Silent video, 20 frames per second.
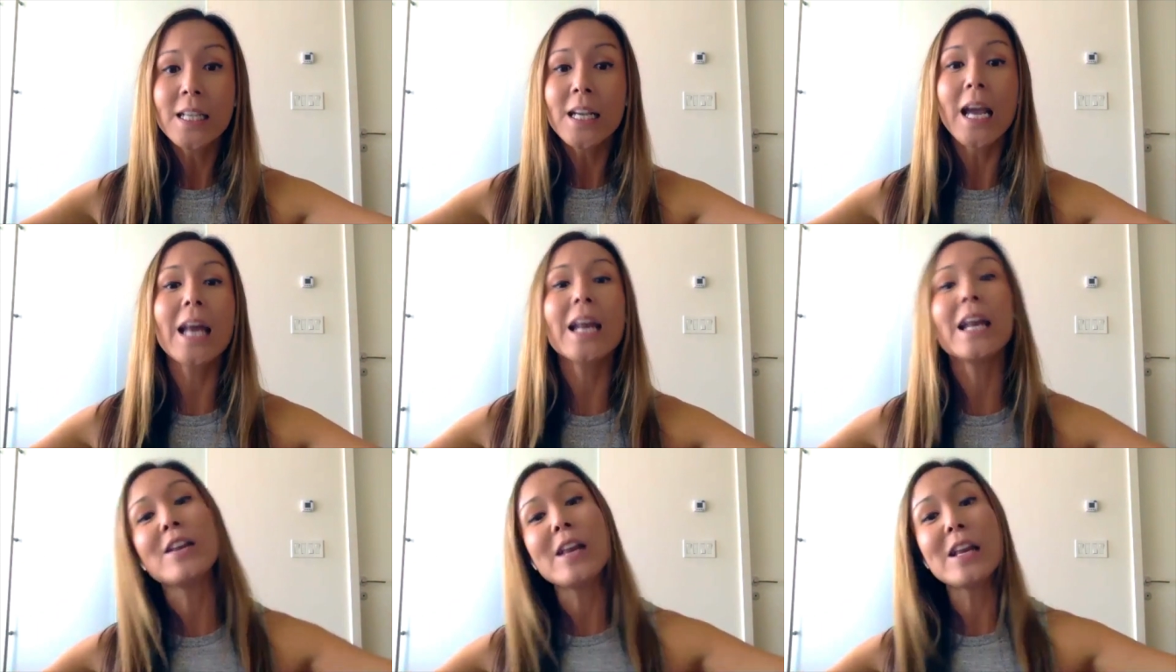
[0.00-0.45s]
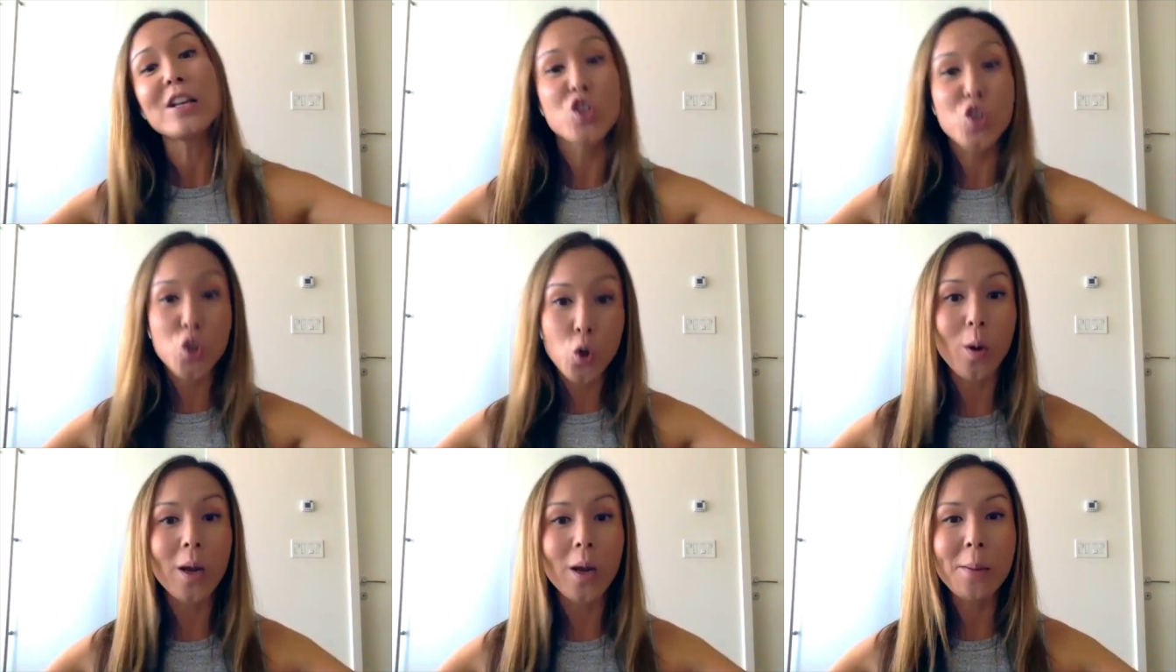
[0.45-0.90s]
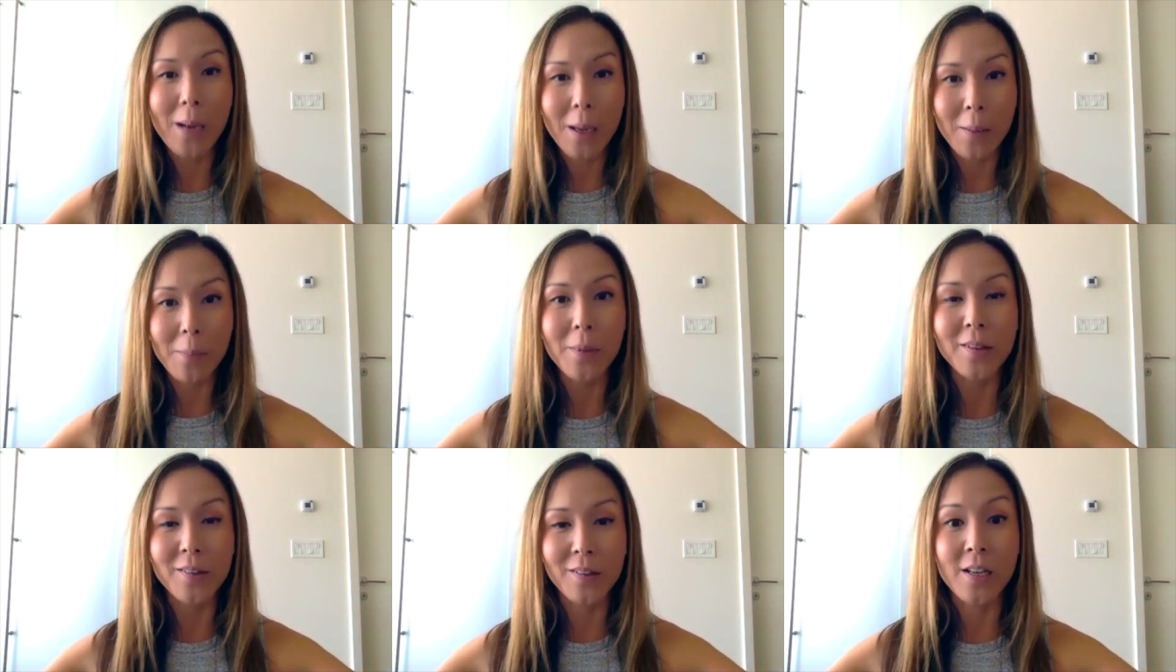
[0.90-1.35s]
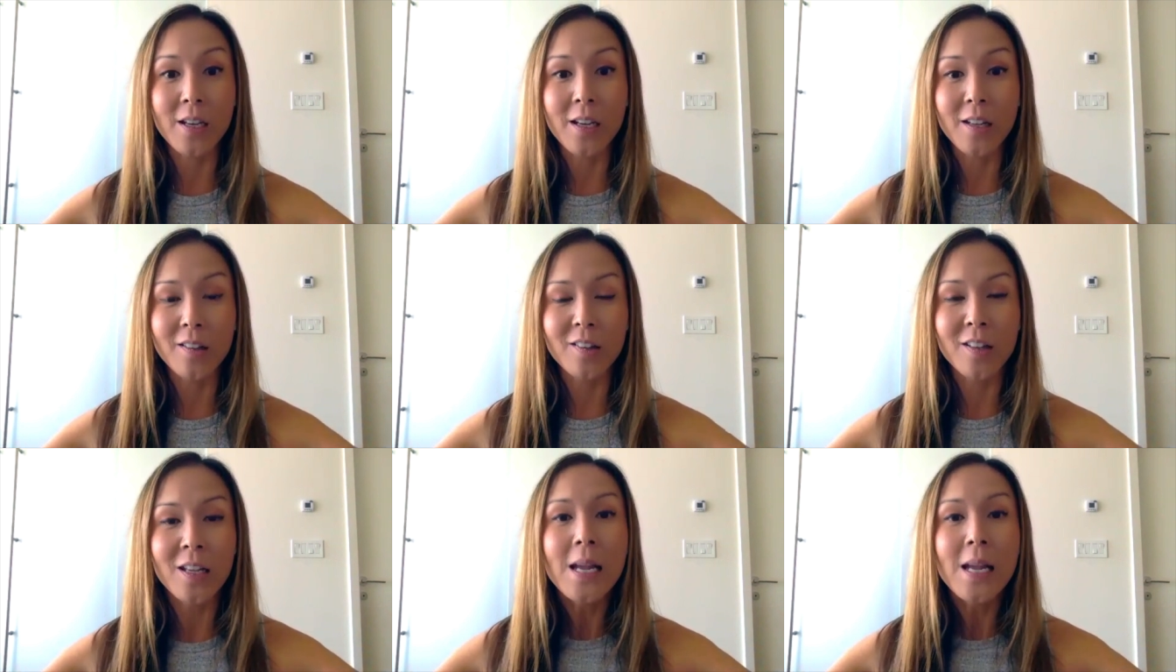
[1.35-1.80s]
and then enjoy my
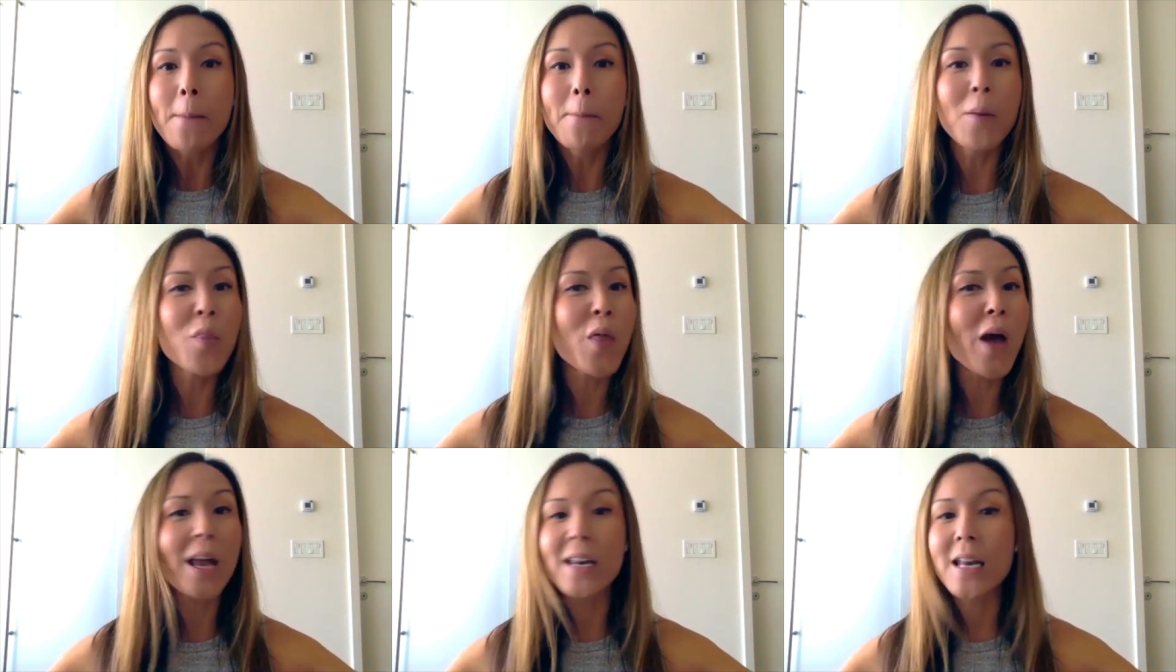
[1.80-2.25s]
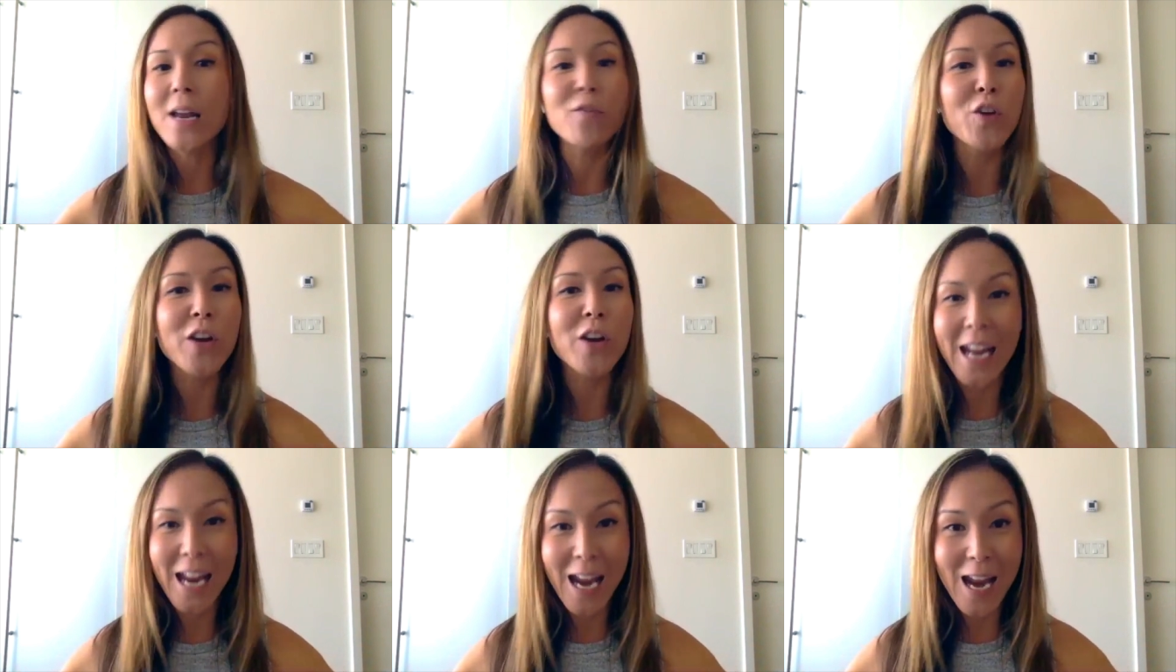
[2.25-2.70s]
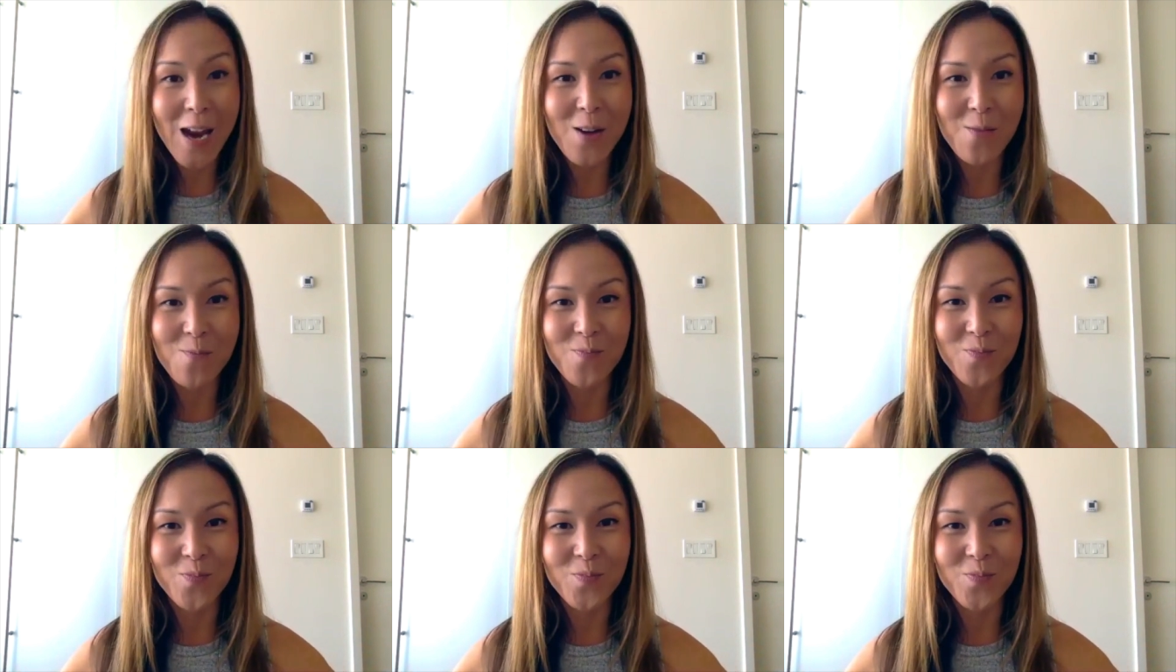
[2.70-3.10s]
business. But that never came.